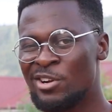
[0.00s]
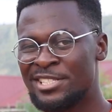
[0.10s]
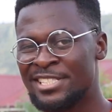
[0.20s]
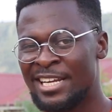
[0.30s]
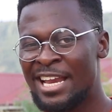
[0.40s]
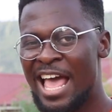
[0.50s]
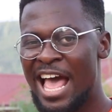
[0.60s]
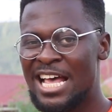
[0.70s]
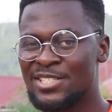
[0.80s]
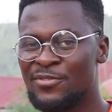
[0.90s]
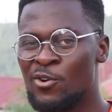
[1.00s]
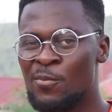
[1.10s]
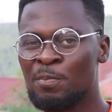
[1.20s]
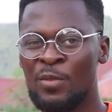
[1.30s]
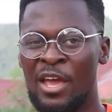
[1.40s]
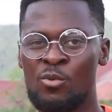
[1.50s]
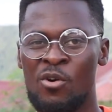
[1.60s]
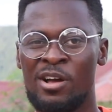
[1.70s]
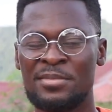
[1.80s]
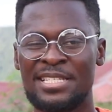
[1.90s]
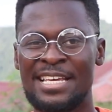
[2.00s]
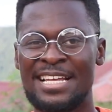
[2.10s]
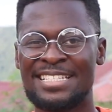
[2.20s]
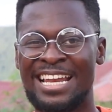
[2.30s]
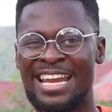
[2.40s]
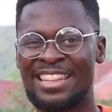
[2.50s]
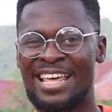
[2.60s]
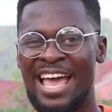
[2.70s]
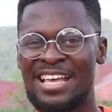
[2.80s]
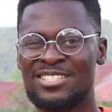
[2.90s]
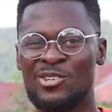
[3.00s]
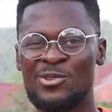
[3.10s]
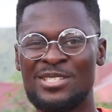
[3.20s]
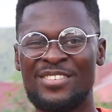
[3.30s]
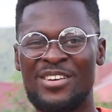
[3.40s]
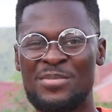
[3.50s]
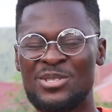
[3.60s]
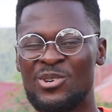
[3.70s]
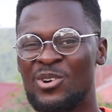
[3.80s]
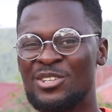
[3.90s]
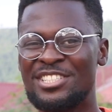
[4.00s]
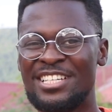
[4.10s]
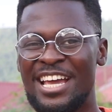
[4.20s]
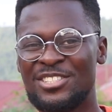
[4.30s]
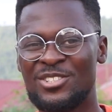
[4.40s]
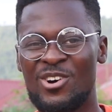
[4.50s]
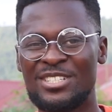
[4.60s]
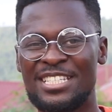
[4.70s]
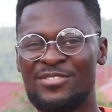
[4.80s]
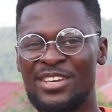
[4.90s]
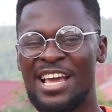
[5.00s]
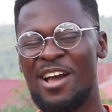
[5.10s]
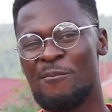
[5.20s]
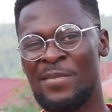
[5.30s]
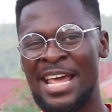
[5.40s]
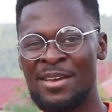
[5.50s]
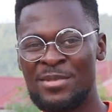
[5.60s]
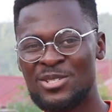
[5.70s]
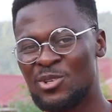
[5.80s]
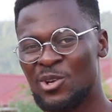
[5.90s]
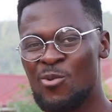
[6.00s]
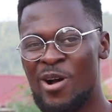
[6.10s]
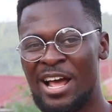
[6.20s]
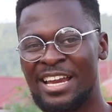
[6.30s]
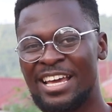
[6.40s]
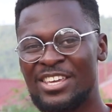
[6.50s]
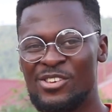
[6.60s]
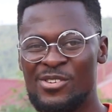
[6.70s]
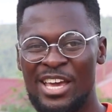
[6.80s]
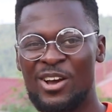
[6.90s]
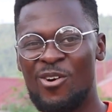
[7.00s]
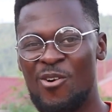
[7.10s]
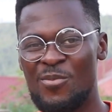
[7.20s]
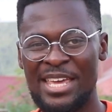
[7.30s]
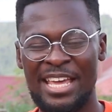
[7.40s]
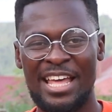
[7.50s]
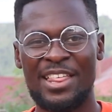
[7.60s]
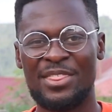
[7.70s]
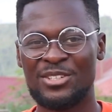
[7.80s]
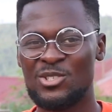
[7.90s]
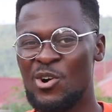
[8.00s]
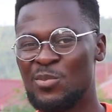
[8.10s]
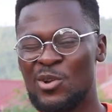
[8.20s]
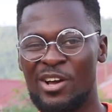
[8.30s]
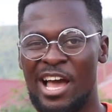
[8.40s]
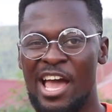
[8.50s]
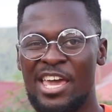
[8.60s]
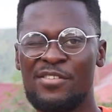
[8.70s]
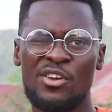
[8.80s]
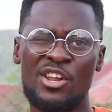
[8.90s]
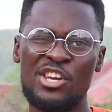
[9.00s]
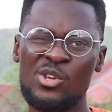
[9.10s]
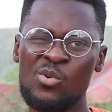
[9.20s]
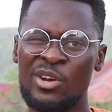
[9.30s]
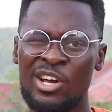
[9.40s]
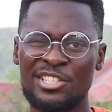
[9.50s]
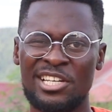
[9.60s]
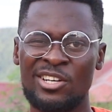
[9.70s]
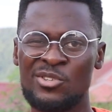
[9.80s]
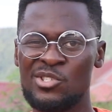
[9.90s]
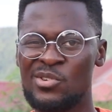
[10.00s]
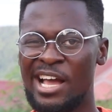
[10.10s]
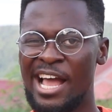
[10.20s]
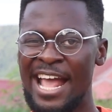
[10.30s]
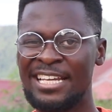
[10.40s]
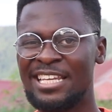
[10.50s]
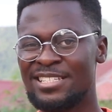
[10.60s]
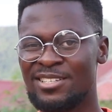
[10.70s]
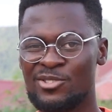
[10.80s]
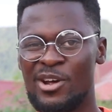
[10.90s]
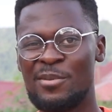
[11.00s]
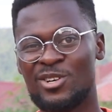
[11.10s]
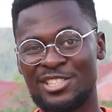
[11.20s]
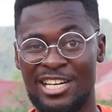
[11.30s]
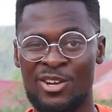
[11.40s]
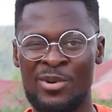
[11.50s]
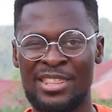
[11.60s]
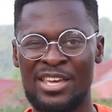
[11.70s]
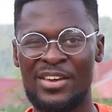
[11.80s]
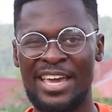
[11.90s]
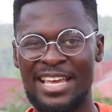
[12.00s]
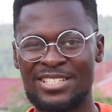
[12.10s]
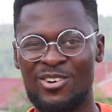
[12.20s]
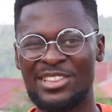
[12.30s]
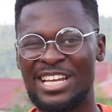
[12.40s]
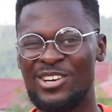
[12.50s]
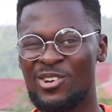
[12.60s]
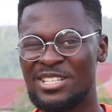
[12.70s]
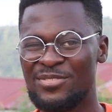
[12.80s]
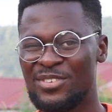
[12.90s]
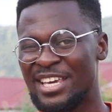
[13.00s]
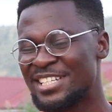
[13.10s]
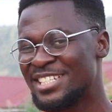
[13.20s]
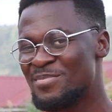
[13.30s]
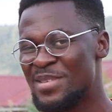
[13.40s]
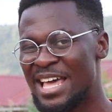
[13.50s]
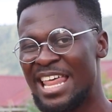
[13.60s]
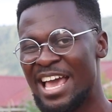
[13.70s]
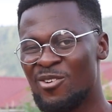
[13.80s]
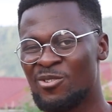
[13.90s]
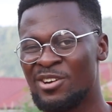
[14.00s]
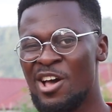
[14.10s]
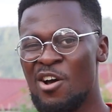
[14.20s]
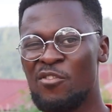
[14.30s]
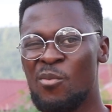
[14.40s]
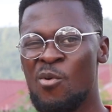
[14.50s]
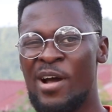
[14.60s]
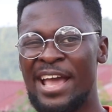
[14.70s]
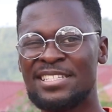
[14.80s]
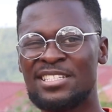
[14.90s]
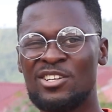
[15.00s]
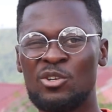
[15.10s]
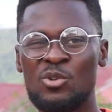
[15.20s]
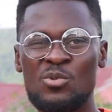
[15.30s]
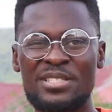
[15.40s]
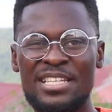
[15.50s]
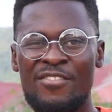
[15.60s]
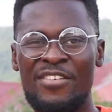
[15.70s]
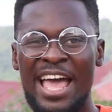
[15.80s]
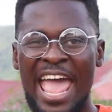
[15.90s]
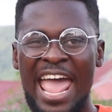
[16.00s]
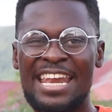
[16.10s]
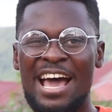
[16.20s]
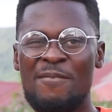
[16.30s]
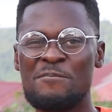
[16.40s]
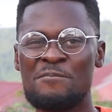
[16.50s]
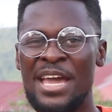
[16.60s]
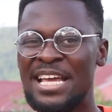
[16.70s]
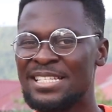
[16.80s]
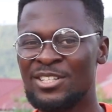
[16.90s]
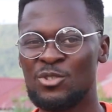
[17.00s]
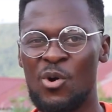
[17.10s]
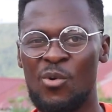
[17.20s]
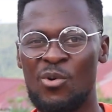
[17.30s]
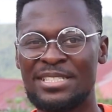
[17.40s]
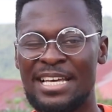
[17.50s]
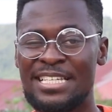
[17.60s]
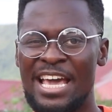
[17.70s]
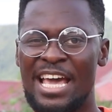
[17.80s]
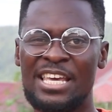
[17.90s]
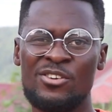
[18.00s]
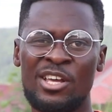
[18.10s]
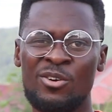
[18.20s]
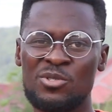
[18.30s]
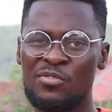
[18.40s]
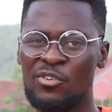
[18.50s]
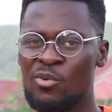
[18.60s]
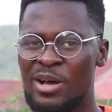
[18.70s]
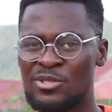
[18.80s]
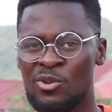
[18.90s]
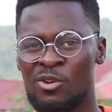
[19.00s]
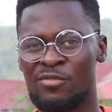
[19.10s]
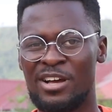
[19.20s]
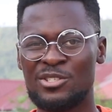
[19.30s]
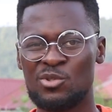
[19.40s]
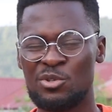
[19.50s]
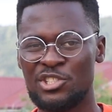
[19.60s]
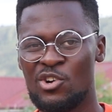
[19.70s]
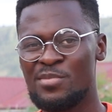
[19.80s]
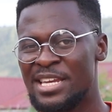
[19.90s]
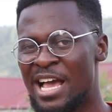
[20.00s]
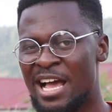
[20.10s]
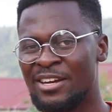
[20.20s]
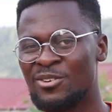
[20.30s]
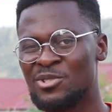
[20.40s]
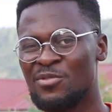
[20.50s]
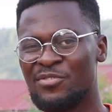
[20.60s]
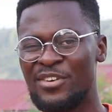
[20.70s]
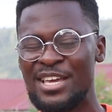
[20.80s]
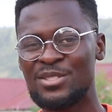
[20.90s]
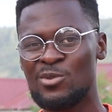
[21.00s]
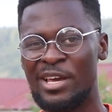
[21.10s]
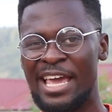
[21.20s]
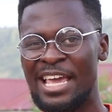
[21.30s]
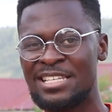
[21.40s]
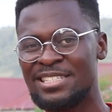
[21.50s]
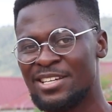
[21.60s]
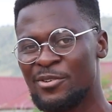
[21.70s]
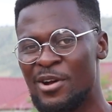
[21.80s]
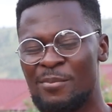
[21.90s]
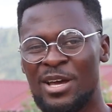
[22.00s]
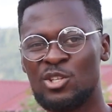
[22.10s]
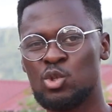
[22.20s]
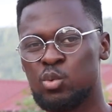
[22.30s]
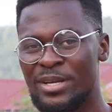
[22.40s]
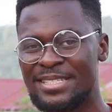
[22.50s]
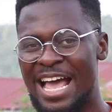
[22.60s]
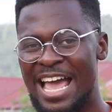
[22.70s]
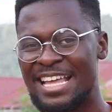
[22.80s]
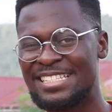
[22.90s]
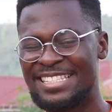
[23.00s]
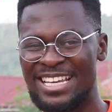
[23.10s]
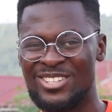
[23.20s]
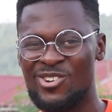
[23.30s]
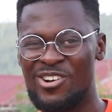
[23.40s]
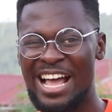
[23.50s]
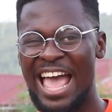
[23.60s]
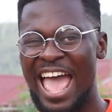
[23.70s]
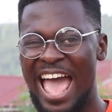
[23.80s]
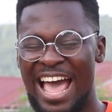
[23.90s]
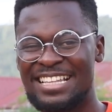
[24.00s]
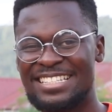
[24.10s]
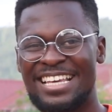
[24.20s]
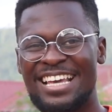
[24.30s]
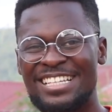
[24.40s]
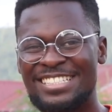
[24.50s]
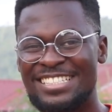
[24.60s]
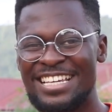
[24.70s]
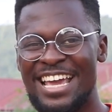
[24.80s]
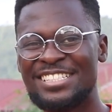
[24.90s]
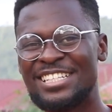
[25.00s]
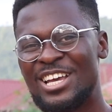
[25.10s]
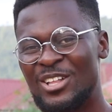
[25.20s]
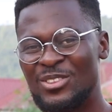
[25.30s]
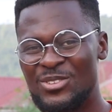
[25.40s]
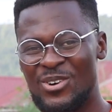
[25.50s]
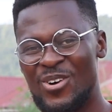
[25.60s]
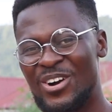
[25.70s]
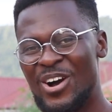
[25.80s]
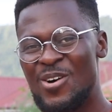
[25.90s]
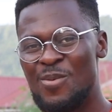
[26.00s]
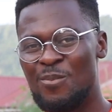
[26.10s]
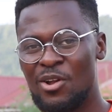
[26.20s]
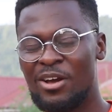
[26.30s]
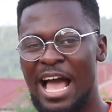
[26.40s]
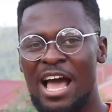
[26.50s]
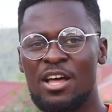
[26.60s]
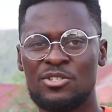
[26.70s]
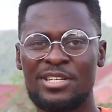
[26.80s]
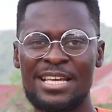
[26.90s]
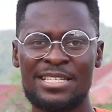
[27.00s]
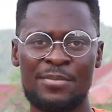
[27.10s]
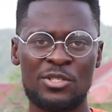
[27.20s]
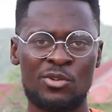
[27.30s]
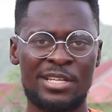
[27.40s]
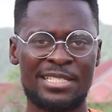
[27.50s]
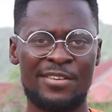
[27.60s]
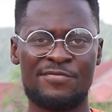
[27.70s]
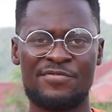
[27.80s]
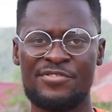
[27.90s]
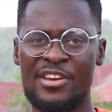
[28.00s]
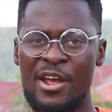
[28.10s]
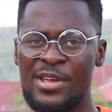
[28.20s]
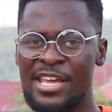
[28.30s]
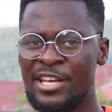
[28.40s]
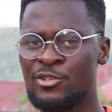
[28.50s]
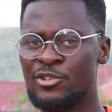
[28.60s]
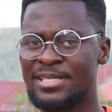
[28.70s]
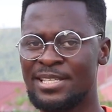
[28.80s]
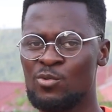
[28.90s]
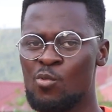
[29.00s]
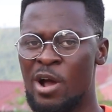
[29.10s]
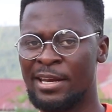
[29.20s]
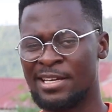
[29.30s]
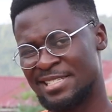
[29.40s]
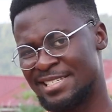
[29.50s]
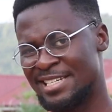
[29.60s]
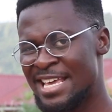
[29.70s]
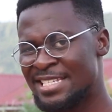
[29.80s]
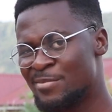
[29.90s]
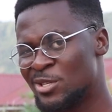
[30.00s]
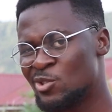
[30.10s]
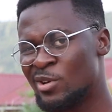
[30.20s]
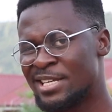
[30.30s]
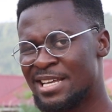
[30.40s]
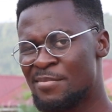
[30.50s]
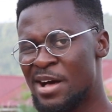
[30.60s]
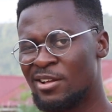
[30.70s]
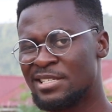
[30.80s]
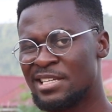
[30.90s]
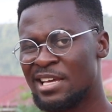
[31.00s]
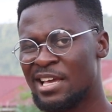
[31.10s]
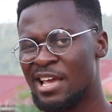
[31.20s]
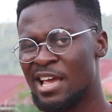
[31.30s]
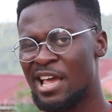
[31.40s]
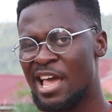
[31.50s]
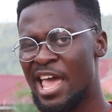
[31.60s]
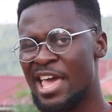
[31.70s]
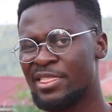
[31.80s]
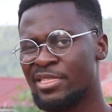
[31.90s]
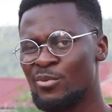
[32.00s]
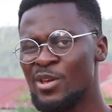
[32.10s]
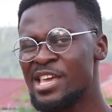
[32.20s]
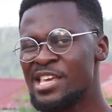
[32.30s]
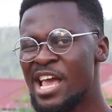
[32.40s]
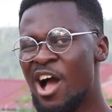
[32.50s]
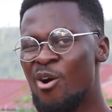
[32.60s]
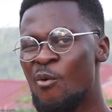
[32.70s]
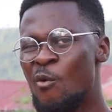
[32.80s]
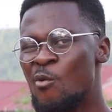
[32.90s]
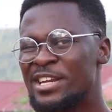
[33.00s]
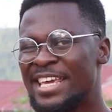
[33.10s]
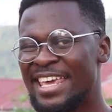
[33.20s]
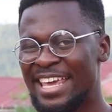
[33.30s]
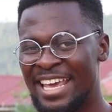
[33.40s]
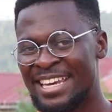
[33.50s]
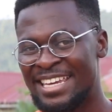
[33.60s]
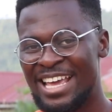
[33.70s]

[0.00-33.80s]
watching us from, and welcome to yet another exclusive episode on GH Dog TV. My name is Solo Wan. you can call me the dog blogger. If you're new on our channel, you kindly subscribe to our channel and then you hit on the notification bell icon for more exclusive and amazing dog content. And then you can also follow us on all of our social media handles on Facebook, Instagram, Twitter, and TikTok at GH Dog blogger. Today's episode is a very interesting one. Today's episode is about a three year old kid